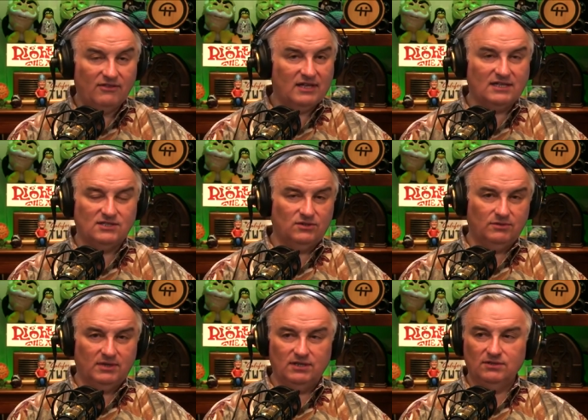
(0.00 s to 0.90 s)
I think that's the
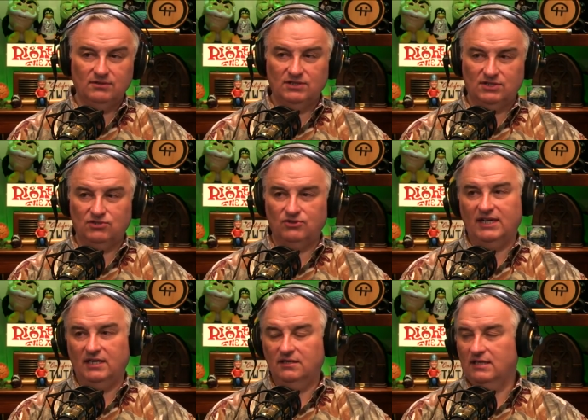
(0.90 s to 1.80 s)
only way to do it is to
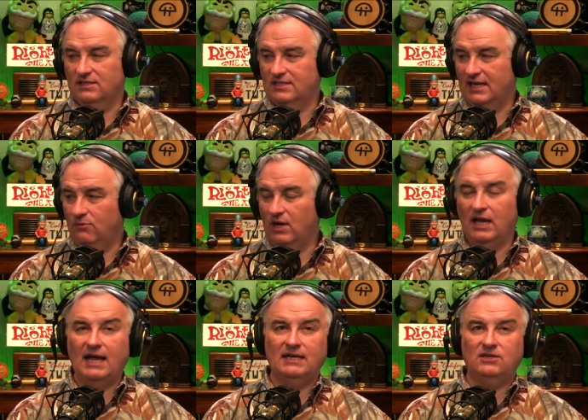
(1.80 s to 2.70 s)
trick it and say,
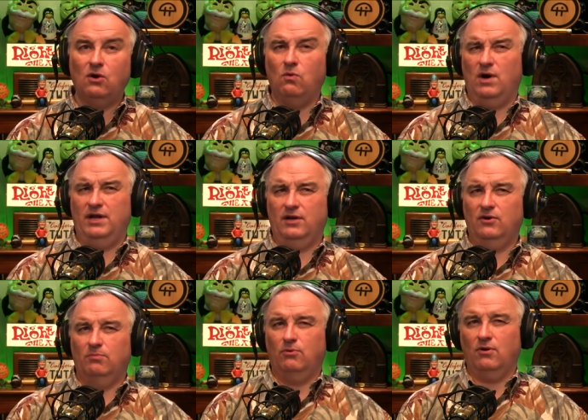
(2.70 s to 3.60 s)
"Well, I don't want to
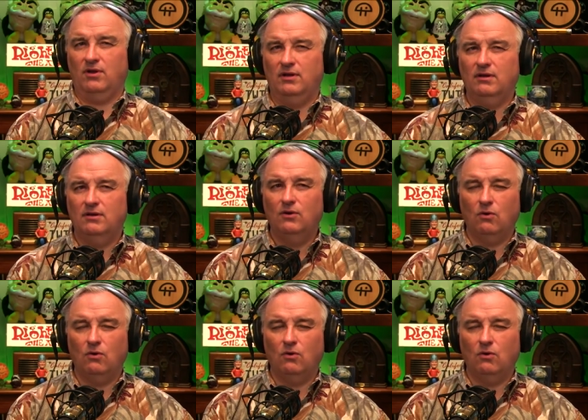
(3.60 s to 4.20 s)
go to Portland,